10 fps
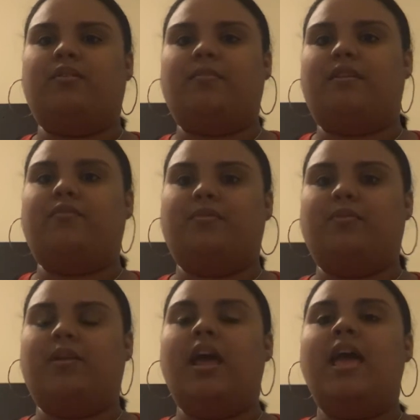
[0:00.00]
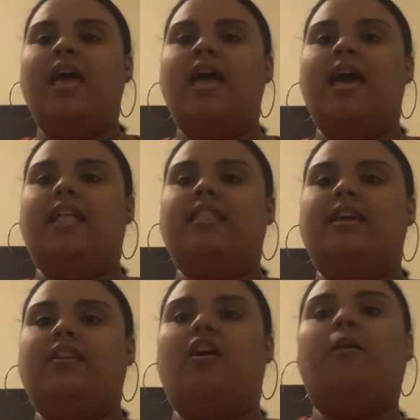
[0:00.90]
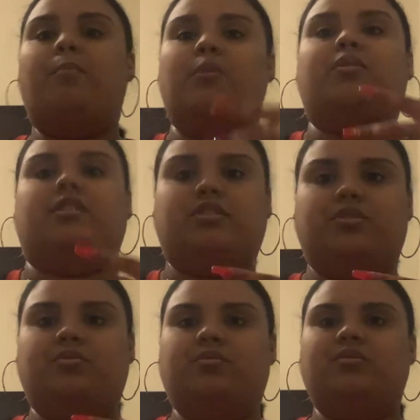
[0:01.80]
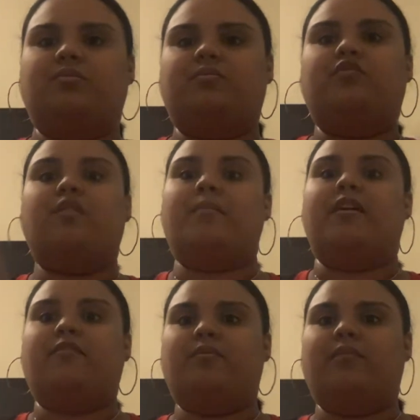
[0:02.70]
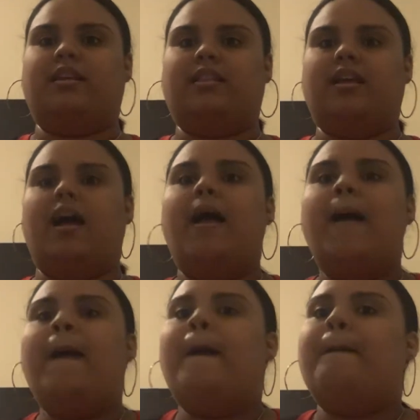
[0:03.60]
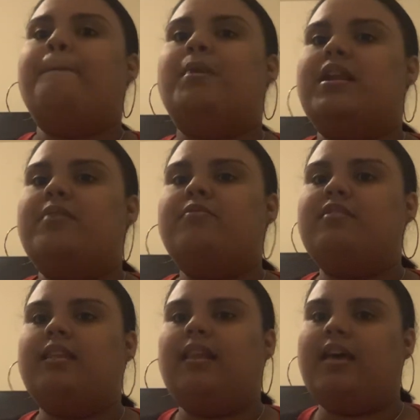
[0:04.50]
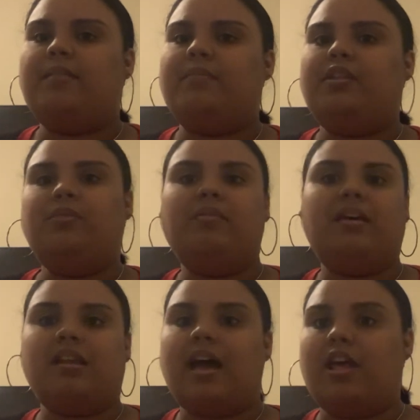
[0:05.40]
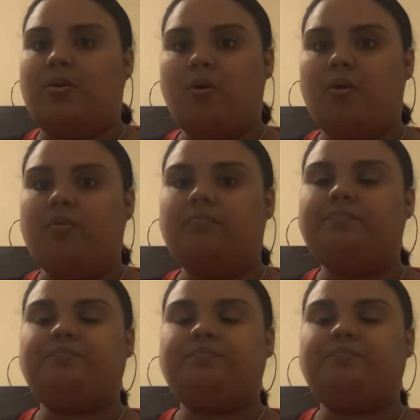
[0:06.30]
on my phone, and then upload it to YouTube from my phone like that. But it wasn't letting me do that at all.